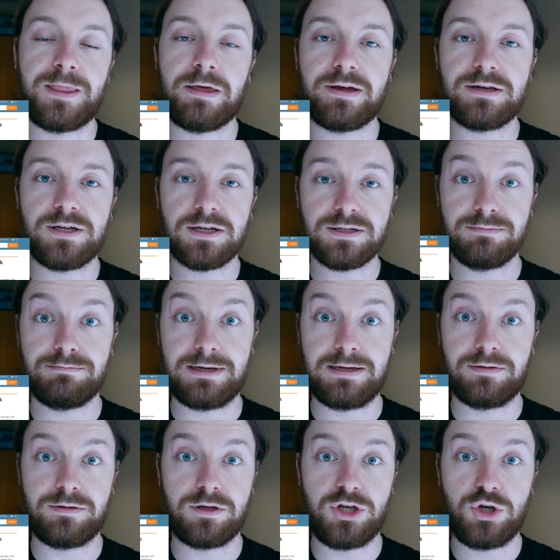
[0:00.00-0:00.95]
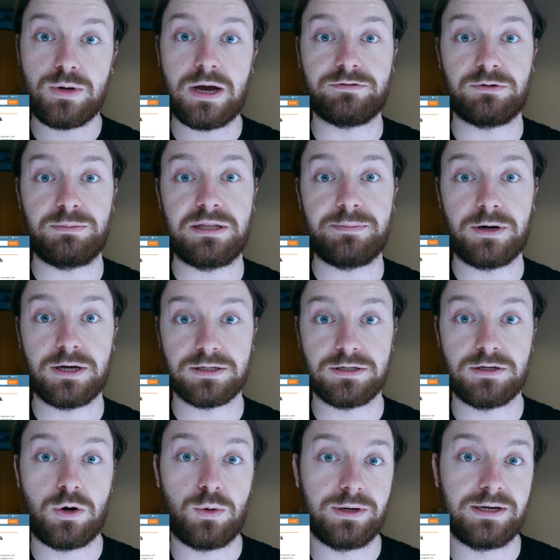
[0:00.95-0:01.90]
Now, that doesn't mean that you have to be the
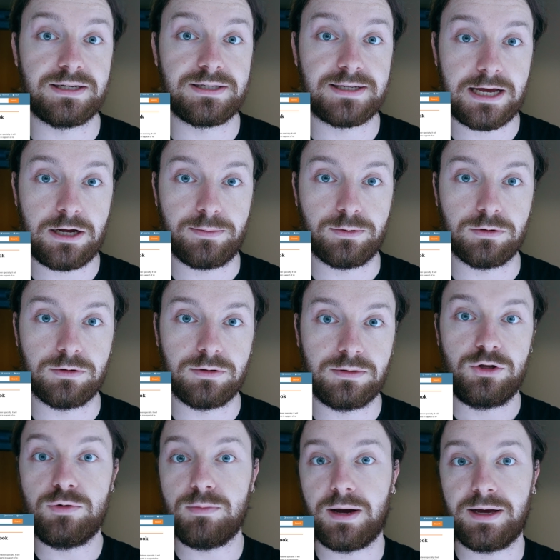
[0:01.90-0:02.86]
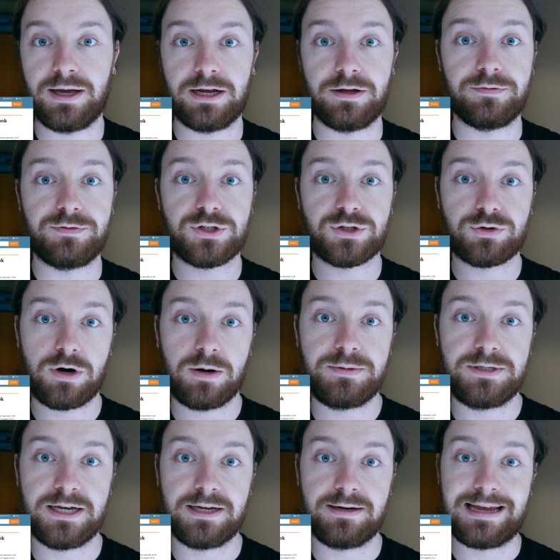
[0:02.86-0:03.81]
person holding the scalpel. You might have
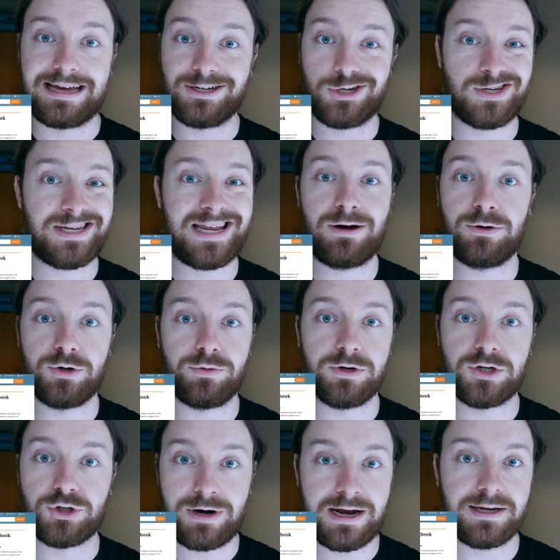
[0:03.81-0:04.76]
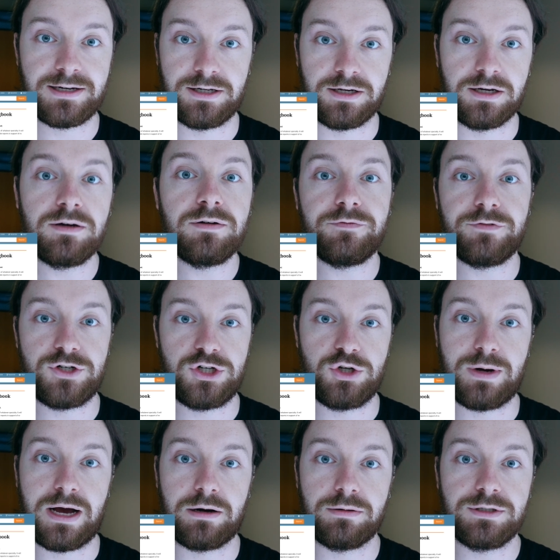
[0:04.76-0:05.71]
scrubbed in and just held a retractor for
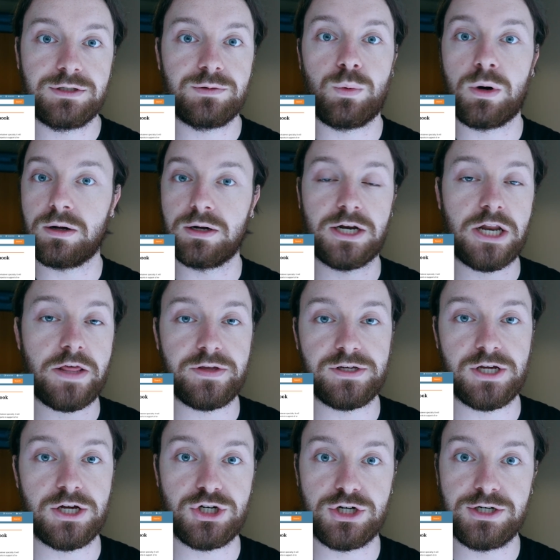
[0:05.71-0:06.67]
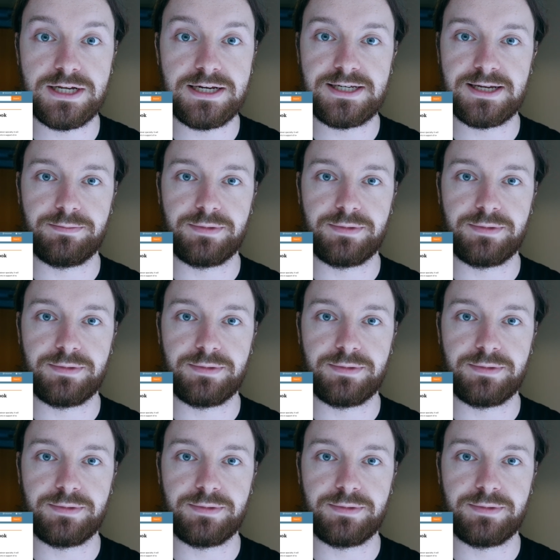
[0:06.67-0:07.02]
2 hours while another surgeon did